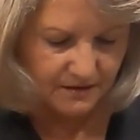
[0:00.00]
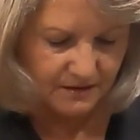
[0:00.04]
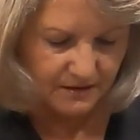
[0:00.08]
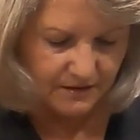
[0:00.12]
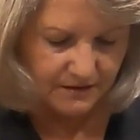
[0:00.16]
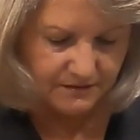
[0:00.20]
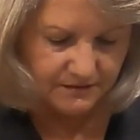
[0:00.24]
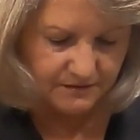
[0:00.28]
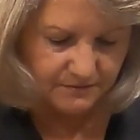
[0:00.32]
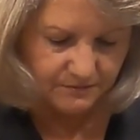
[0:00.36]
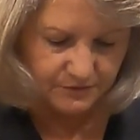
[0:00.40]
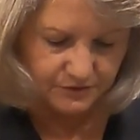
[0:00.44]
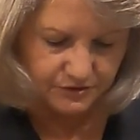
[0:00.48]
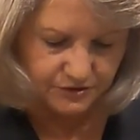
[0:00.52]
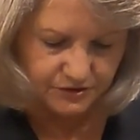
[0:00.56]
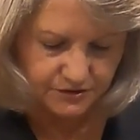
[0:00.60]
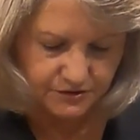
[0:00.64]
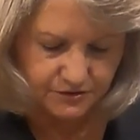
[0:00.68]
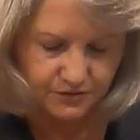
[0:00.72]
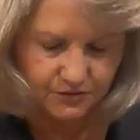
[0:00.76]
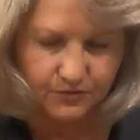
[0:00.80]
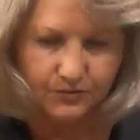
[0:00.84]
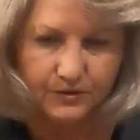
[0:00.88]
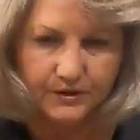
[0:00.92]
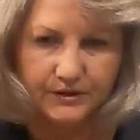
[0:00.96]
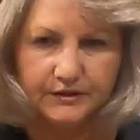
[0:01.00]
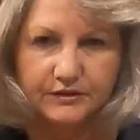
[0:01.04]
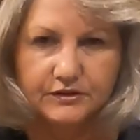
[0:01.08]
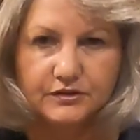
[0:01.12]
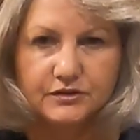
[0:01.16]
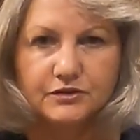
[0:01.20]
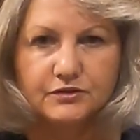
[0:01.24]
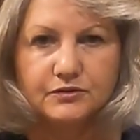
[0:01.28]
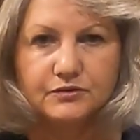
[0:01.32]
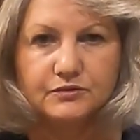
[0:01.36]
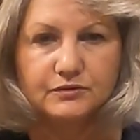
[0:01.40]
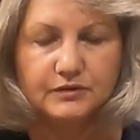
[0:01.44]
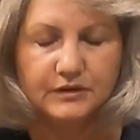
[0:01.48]
And then we're just going
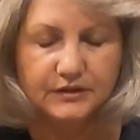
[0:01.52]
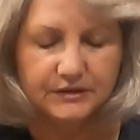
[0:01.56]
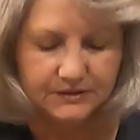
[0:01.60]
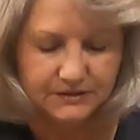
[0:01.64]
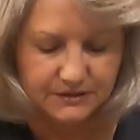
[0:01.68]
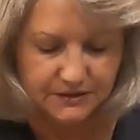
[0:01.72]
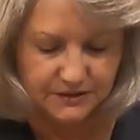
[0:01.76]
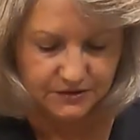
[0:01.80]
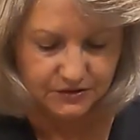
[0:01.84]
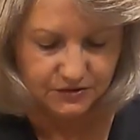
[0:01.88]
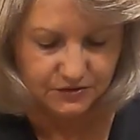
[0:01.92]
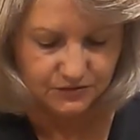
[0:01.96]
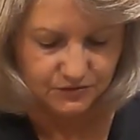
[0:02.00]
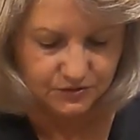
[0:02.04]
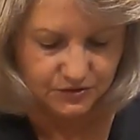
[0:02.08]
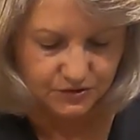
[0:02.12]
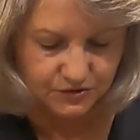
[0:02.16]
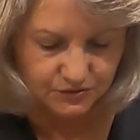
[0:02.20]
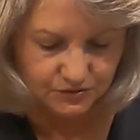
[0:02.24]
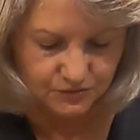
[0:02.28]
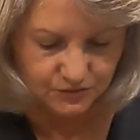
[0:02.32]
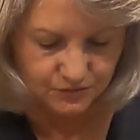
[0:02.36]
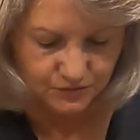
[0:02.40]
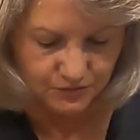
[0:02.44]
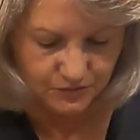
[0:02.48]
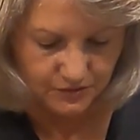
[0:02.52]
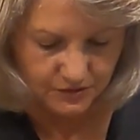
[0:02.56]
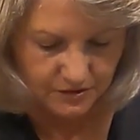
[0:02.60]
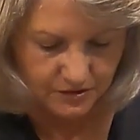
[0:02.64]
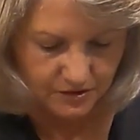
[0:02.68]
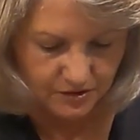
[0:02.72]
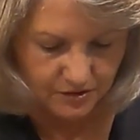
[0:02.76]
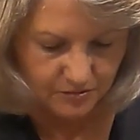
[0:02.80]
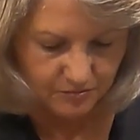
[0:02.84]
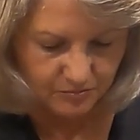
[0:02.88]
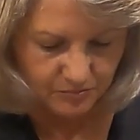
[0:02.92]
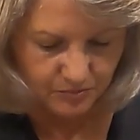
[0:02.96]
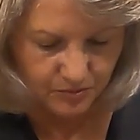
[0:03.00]
to continue to
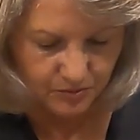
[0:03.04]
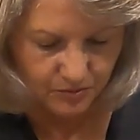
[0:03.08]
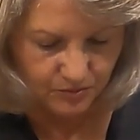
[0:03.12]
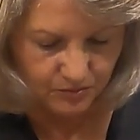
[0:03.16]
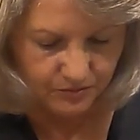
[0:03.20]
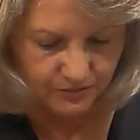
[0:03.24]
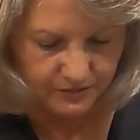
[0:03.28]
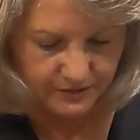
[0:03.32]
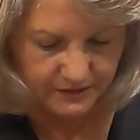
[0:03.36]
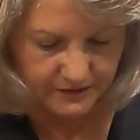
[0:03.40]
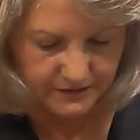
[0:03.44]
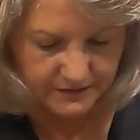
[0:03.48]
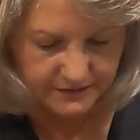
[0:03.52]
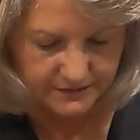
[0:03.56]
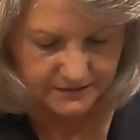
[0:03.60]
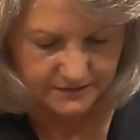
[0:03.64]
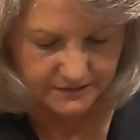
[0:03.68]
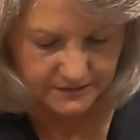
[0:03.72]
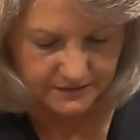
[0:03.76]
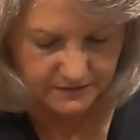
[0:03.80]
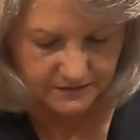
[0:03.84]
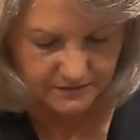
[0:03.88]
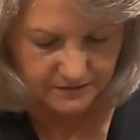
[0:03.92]
pull this